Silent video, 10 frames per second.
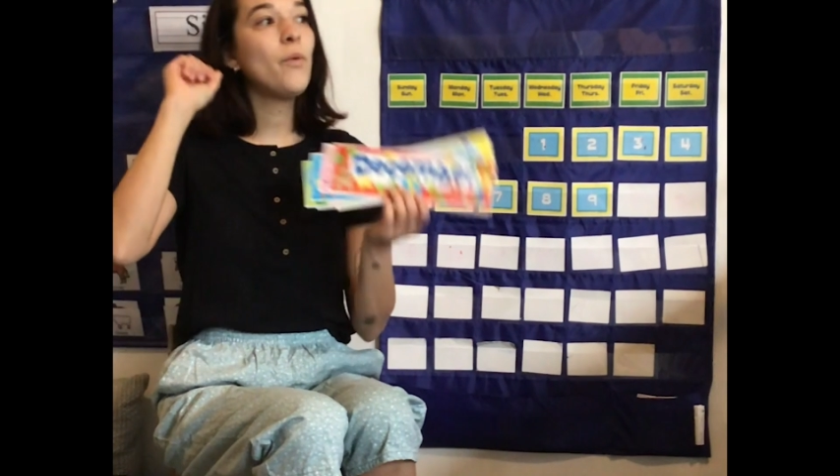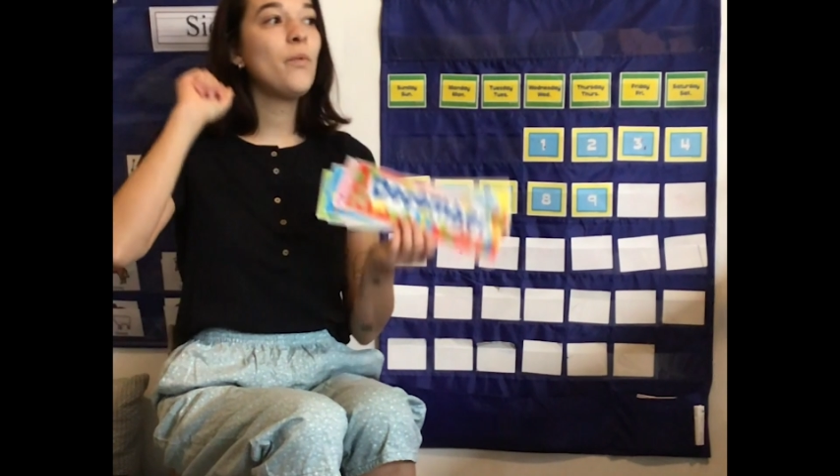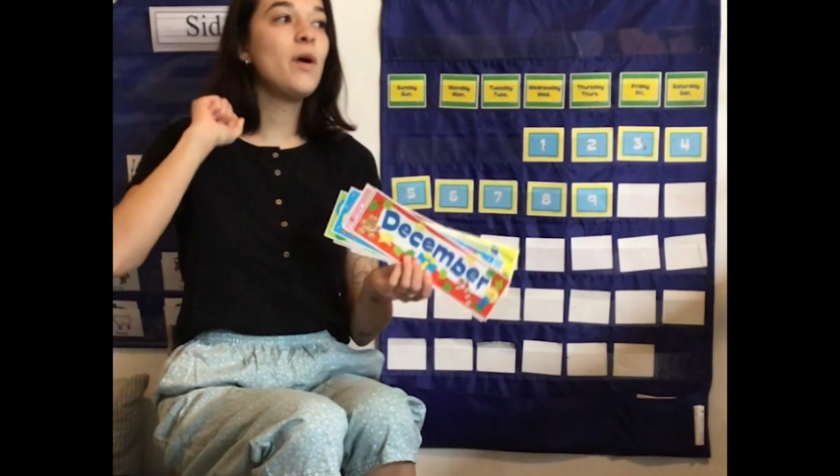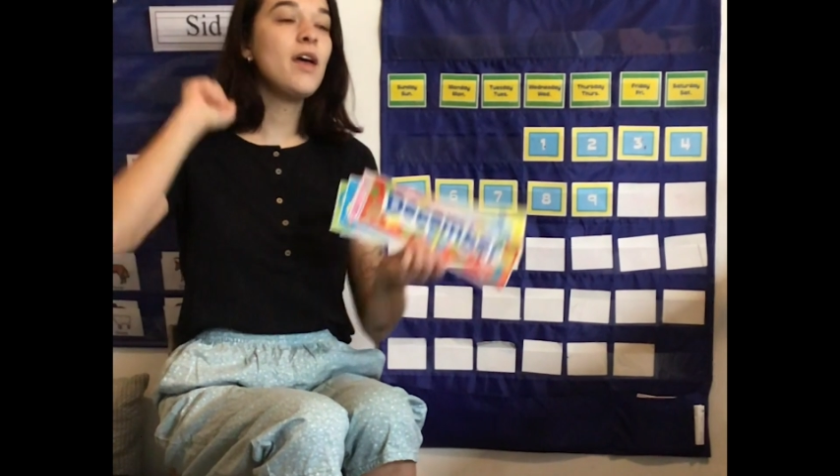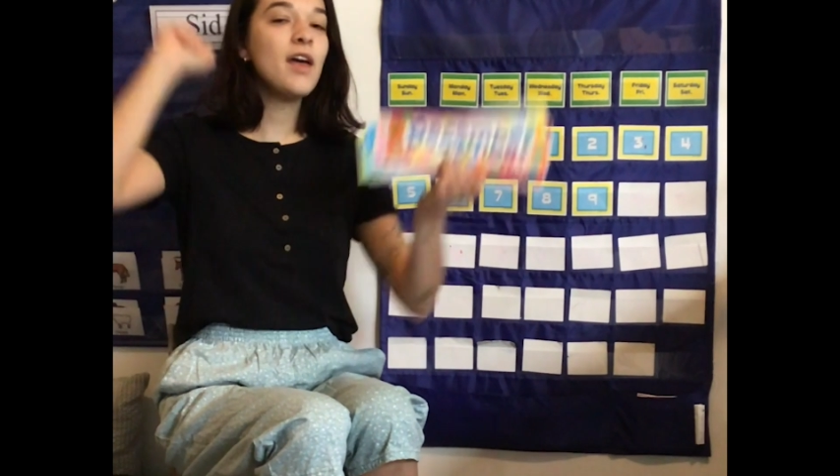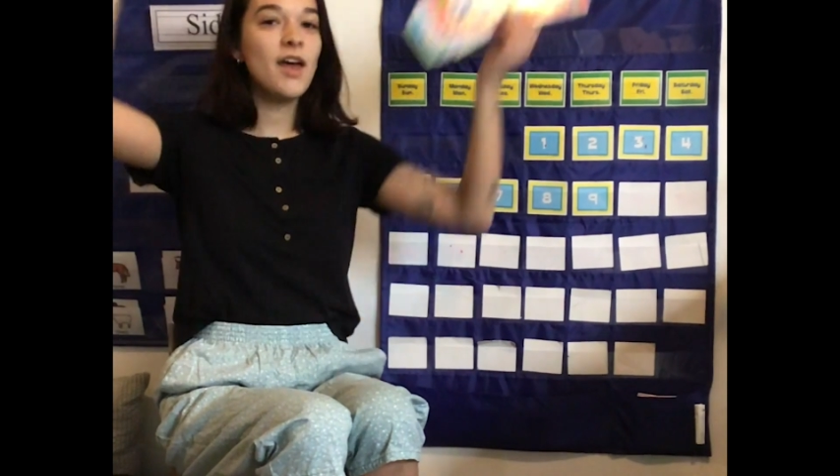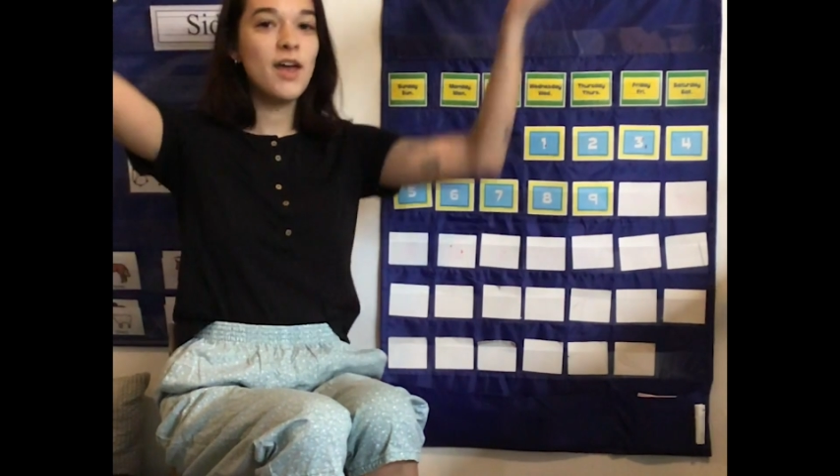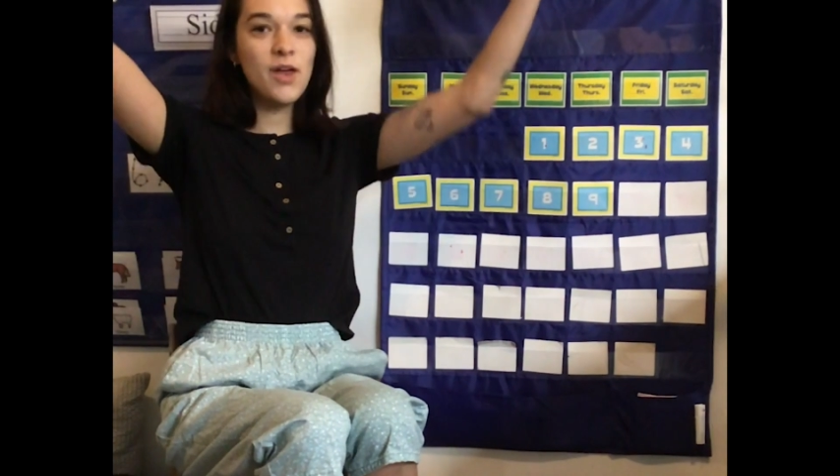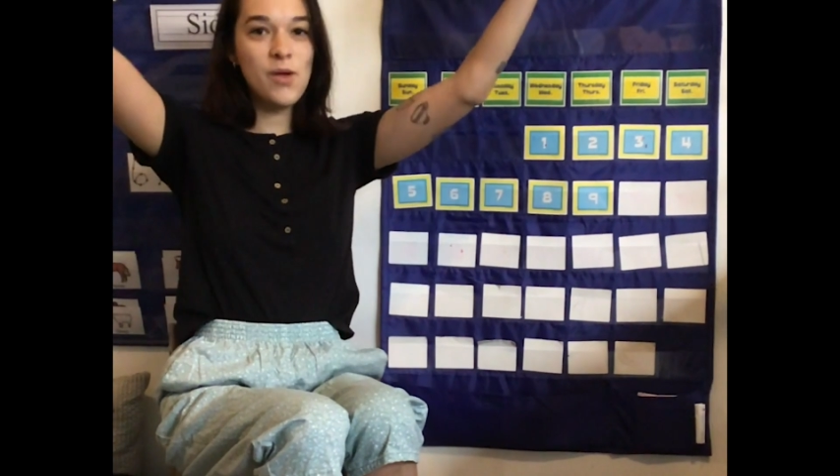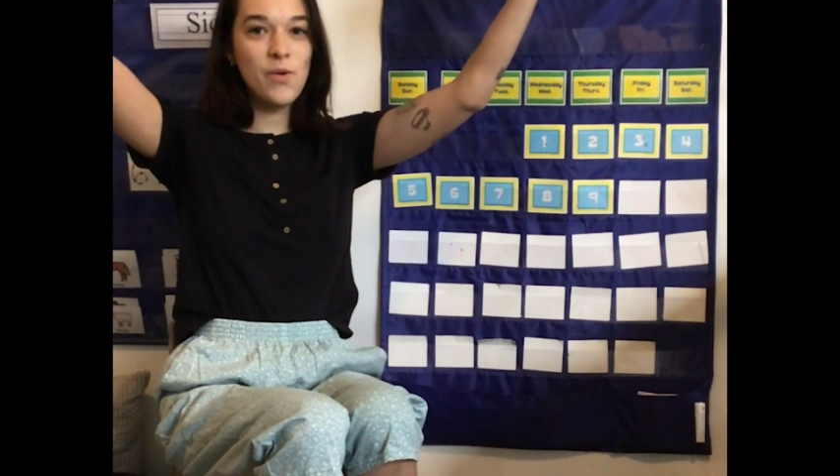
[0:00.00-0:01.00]

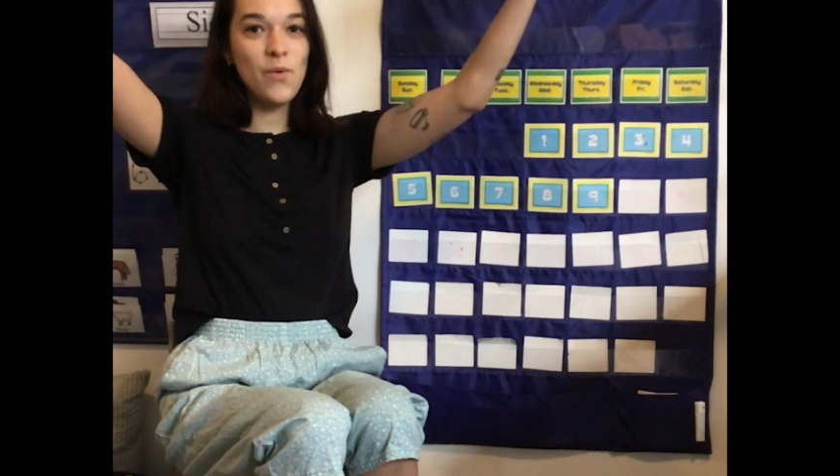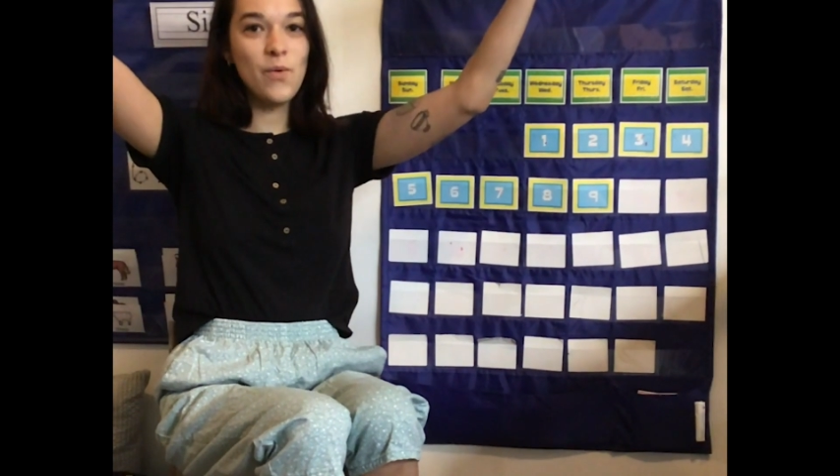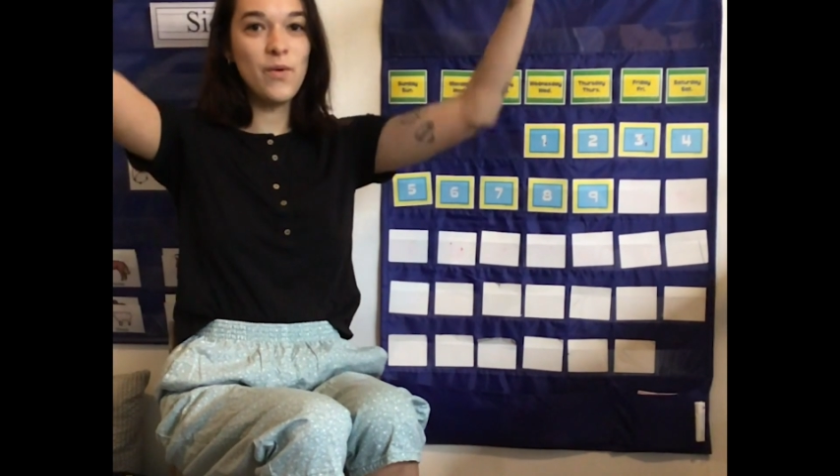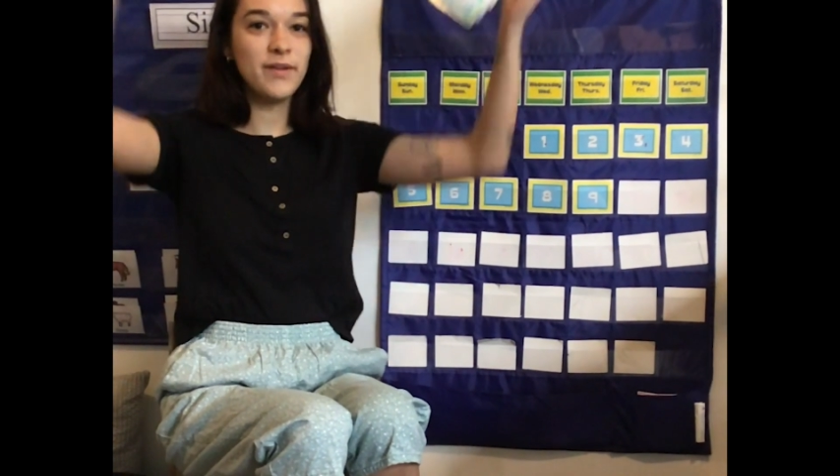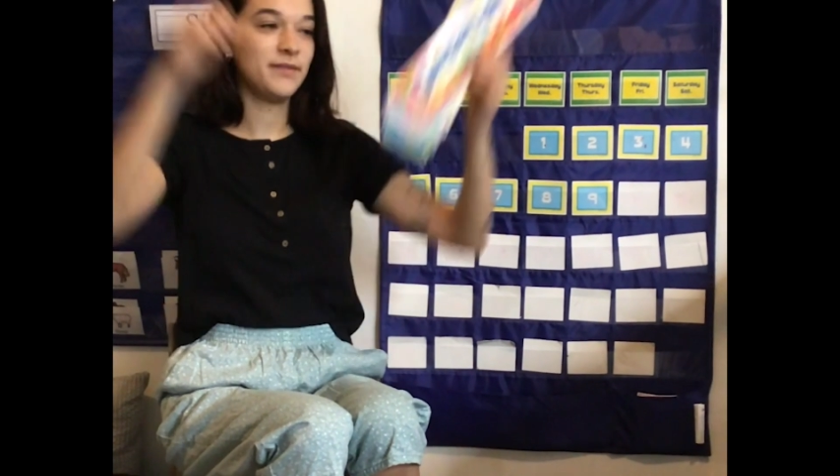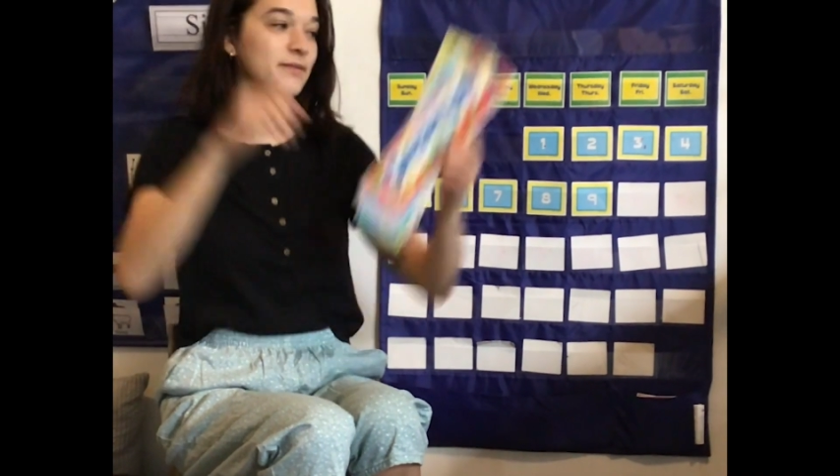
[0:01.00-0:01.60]
Woohoo!